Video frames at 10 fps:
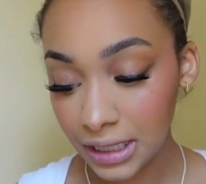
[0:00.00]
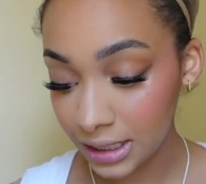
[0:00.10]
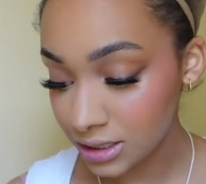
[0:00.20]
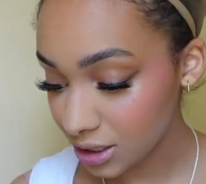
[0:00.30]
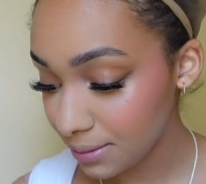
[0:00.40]

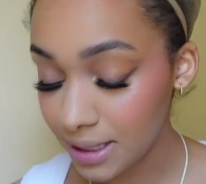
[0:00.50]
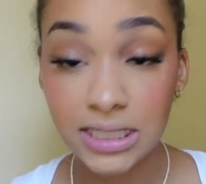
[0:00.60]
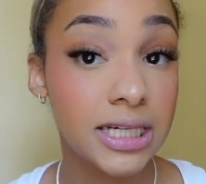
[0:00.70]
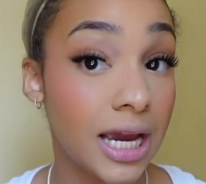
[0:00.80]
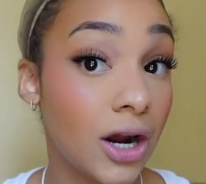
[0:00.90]
It took a
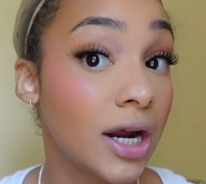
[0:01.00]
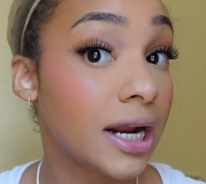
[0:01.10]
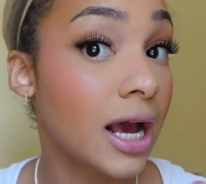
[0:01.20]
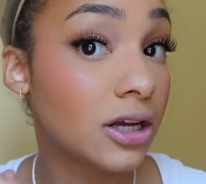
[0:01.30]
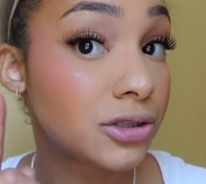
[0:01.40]
minute to get here. And
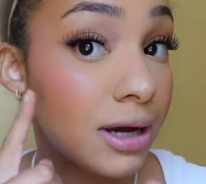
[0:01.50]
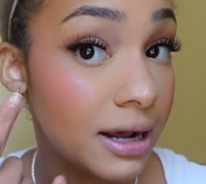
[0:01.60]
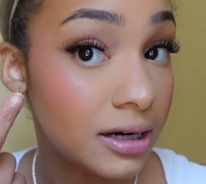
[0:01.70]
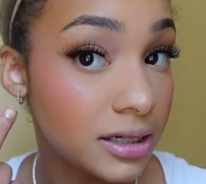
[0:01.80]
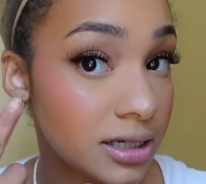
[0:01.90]
I also
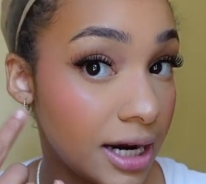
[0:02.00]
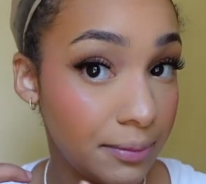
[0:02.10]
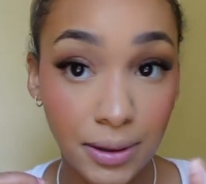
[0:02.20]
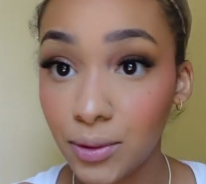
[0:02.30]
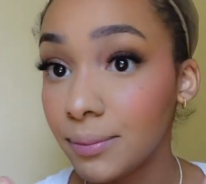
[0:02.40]
added a tiny
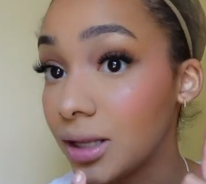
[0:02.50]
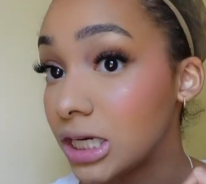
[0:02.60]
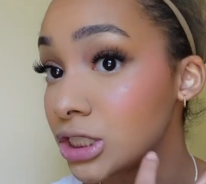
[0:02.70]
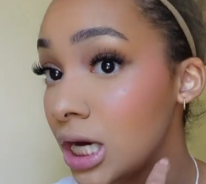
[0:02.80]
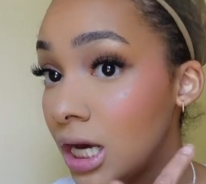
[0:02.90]
bit more
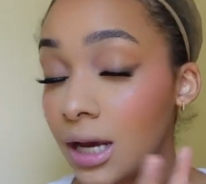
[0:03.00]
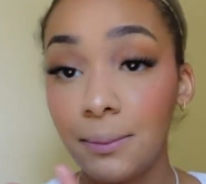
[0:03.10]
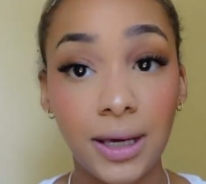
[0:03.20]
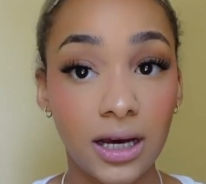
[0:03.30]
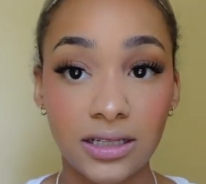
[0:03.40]
blush
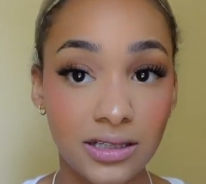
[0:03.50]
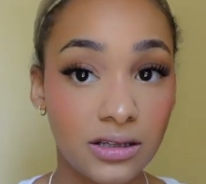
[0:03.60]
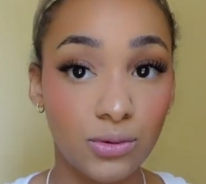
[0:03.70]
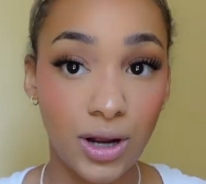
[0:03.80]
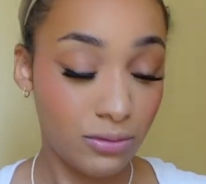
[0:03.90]
because
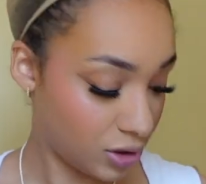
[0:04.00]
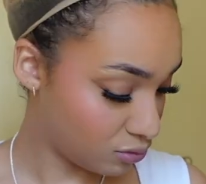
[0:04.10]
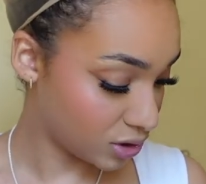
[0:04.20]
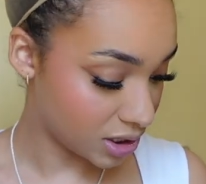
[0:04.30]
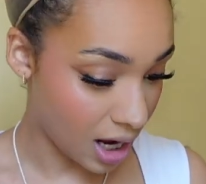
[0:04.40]
the red
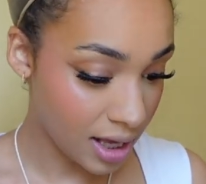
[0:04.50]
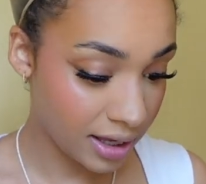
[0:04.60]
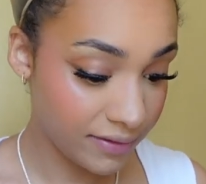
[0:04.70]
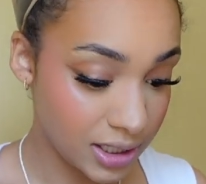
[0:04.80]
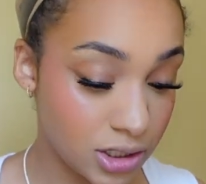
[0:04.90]
one was not
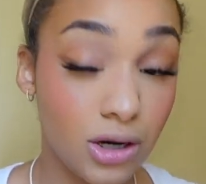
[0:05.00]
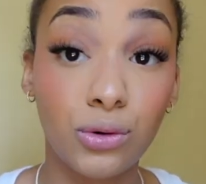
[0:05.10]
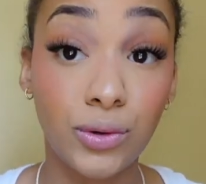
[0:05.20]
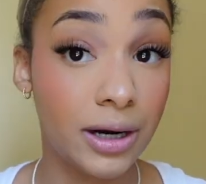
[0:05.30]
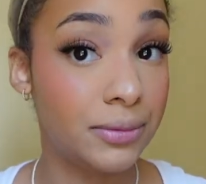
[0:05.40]
giving, so
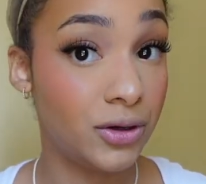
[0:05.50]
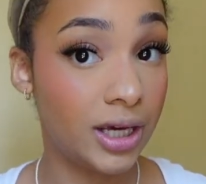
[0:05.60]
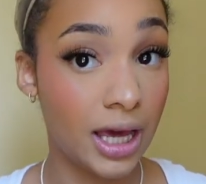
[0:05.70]
Rare Beauty